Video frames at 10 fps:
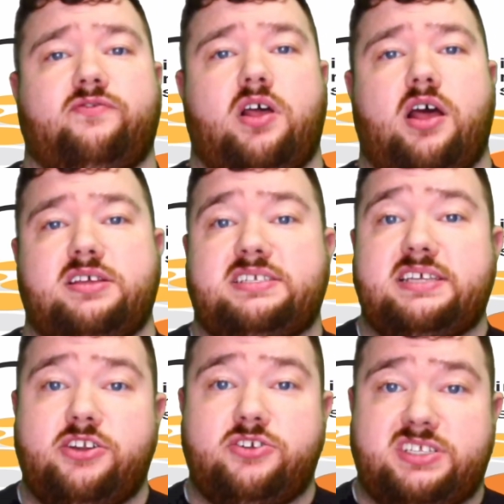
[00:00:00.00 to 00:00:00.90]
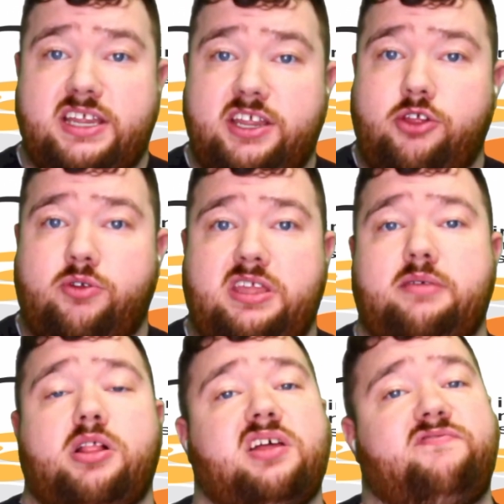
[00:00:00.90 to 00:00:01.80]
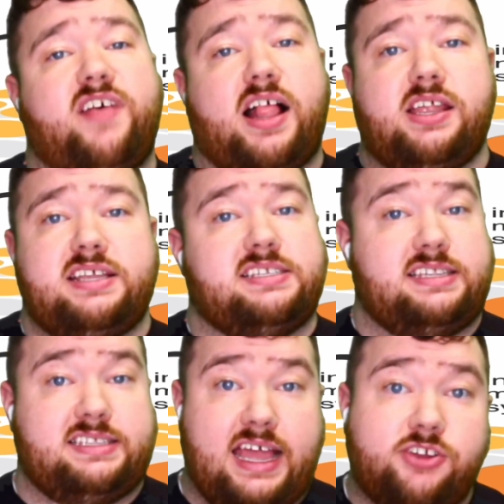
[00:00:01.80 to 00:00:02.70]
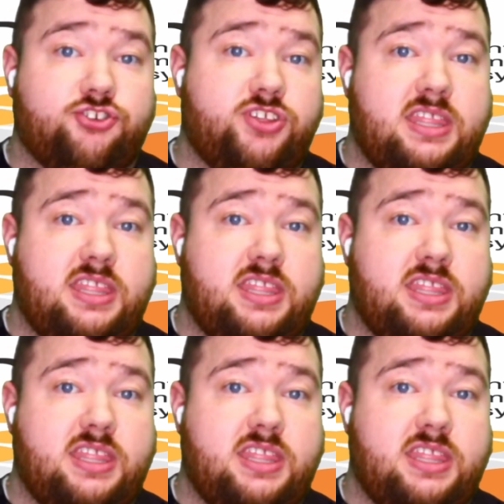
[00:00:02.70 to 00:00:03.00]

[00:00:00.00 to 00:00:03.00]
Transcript: a sender is sending you an email, it validates it's actually